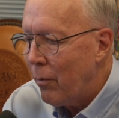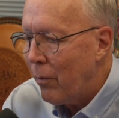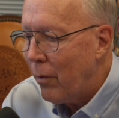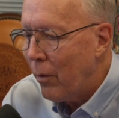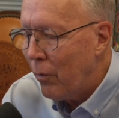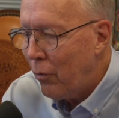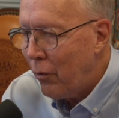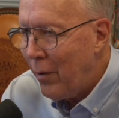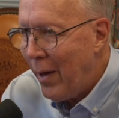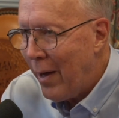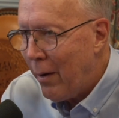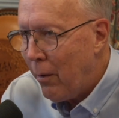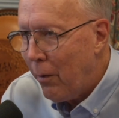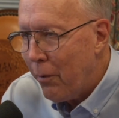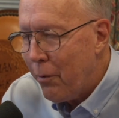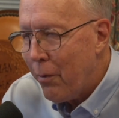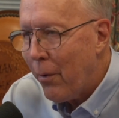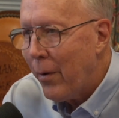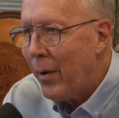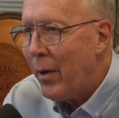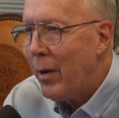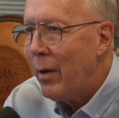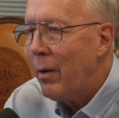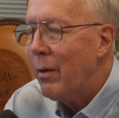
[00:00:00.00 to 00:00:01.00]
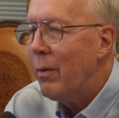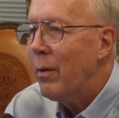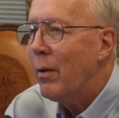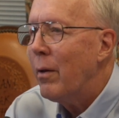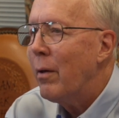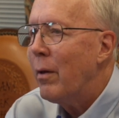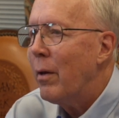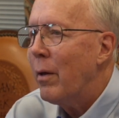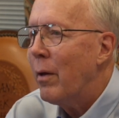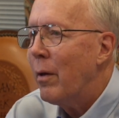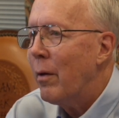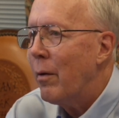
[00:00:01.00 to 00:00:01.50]
saddle trade,
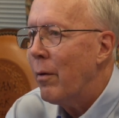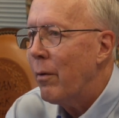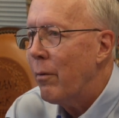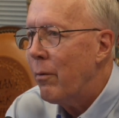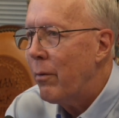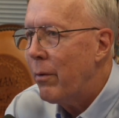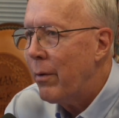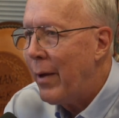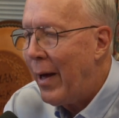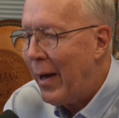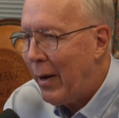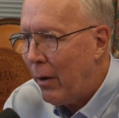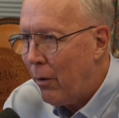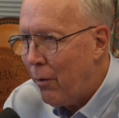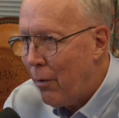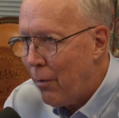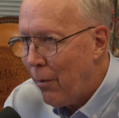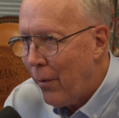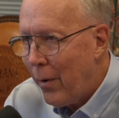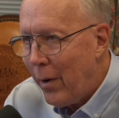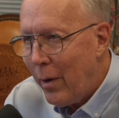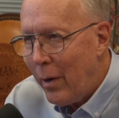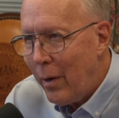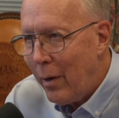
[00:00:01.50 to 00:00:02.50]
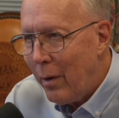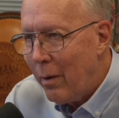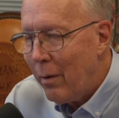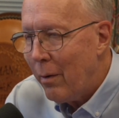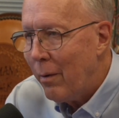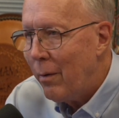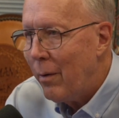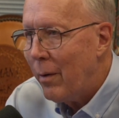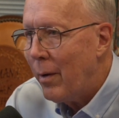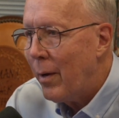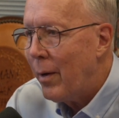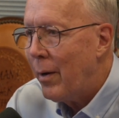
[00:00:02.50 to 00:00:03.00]
the tack trade,
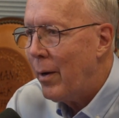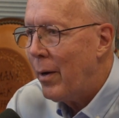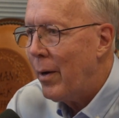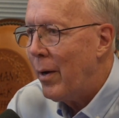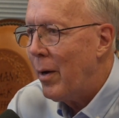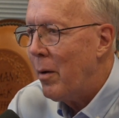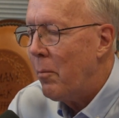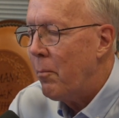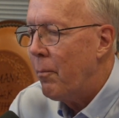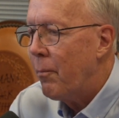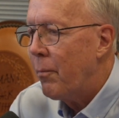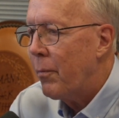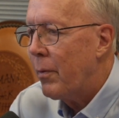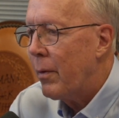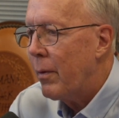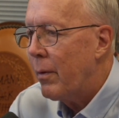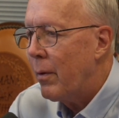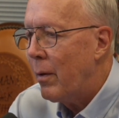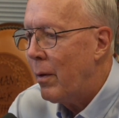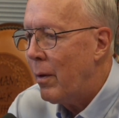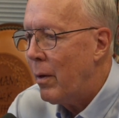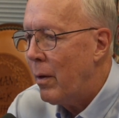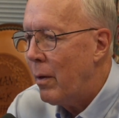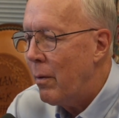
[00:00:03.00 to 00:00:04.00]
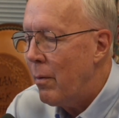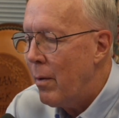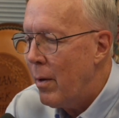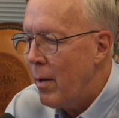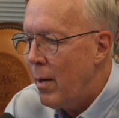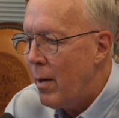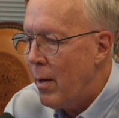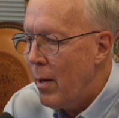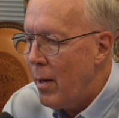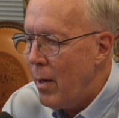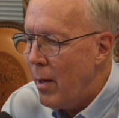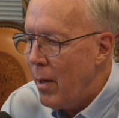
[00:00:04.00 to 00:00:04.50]
the
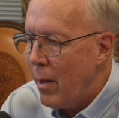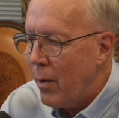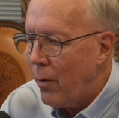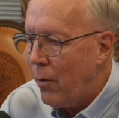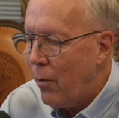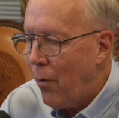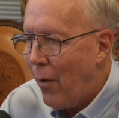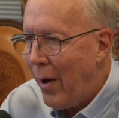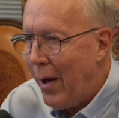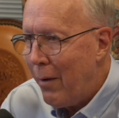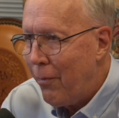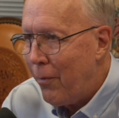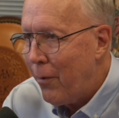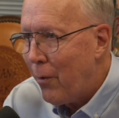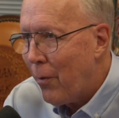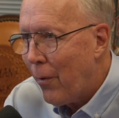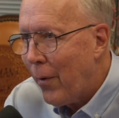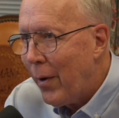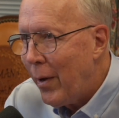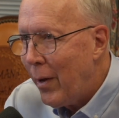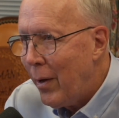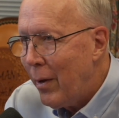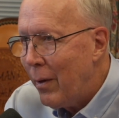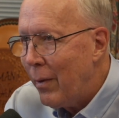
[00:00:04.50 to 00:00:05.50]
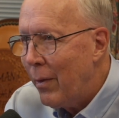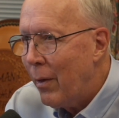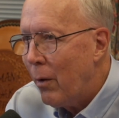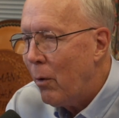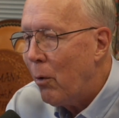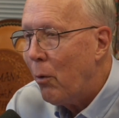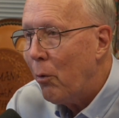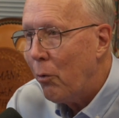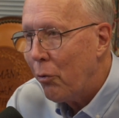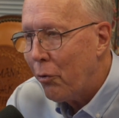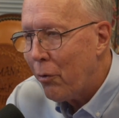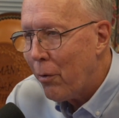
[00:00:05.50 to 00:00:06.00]
craft trade, the
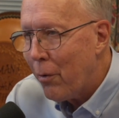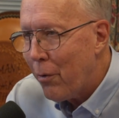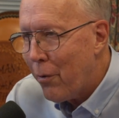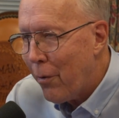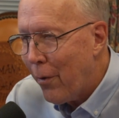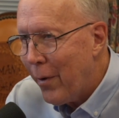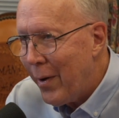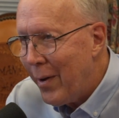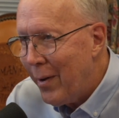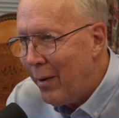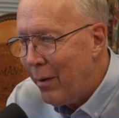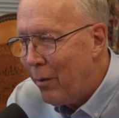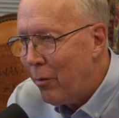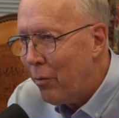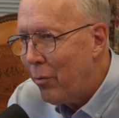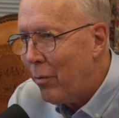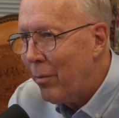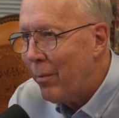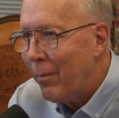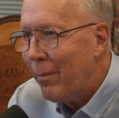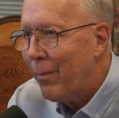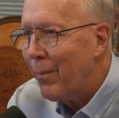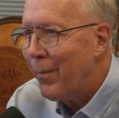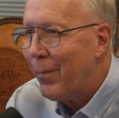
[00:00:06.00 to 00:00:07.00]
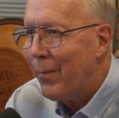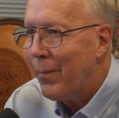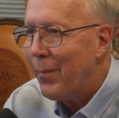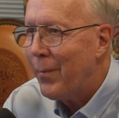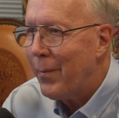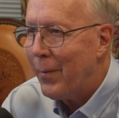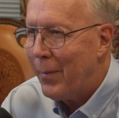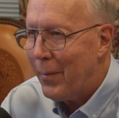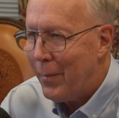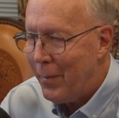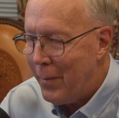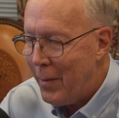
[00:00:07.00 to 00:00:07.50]
holster trades.
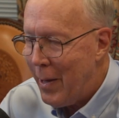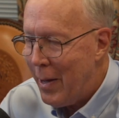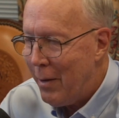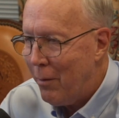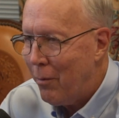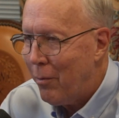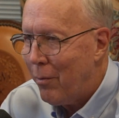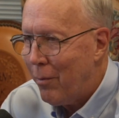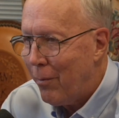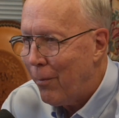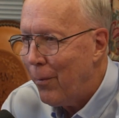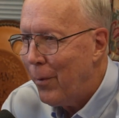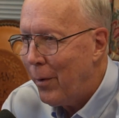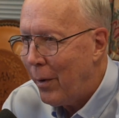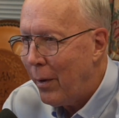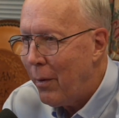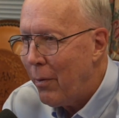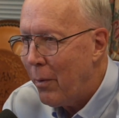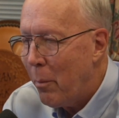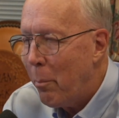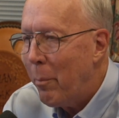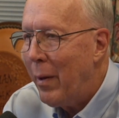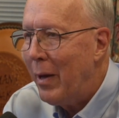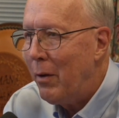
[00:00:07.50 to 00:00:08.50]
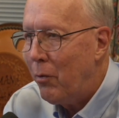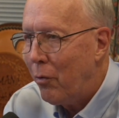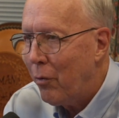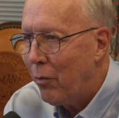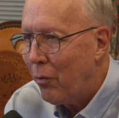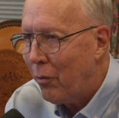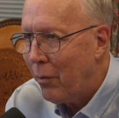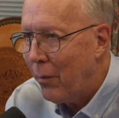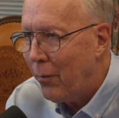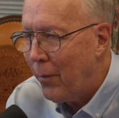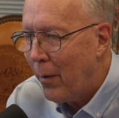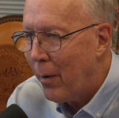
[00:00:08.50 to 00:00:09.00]
That's really the
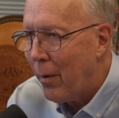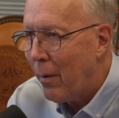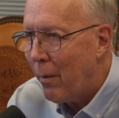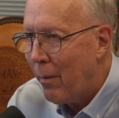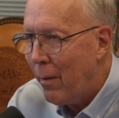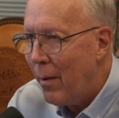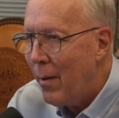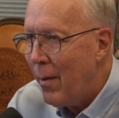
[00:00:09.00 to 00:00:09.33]
basis of our